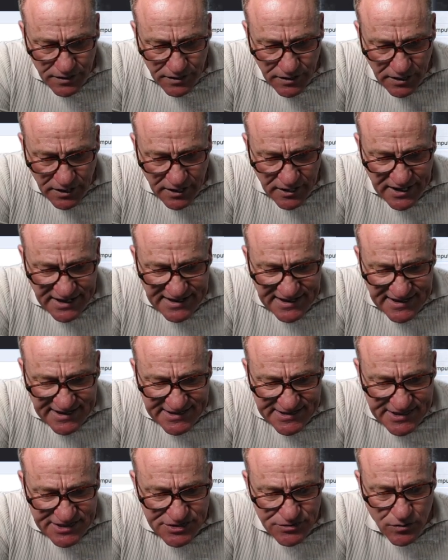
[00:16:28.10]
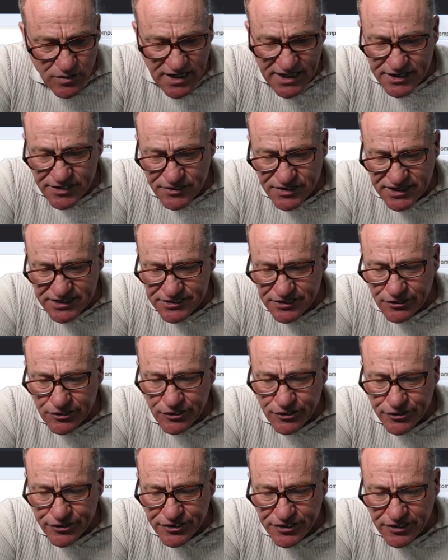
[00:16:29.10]
All right, this is why you need to
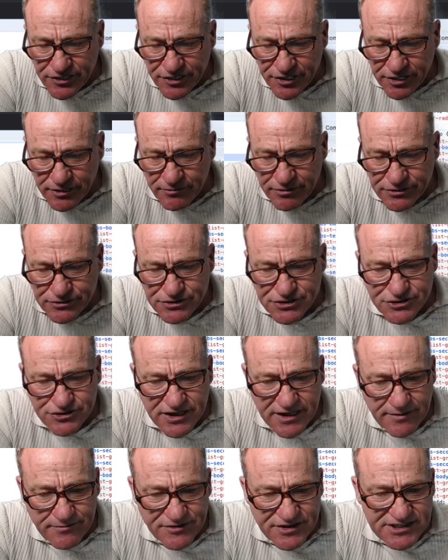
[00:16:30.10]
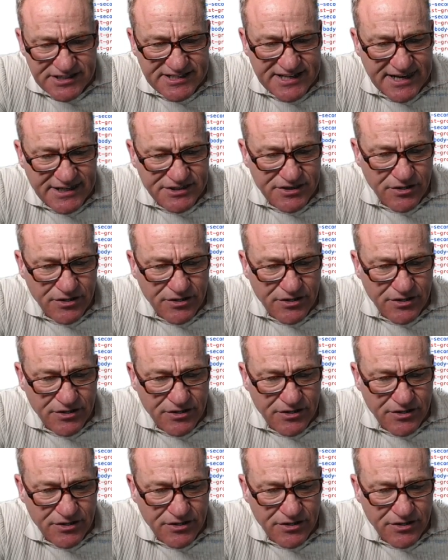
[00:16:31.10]
learn a little Bootstrap. This takes a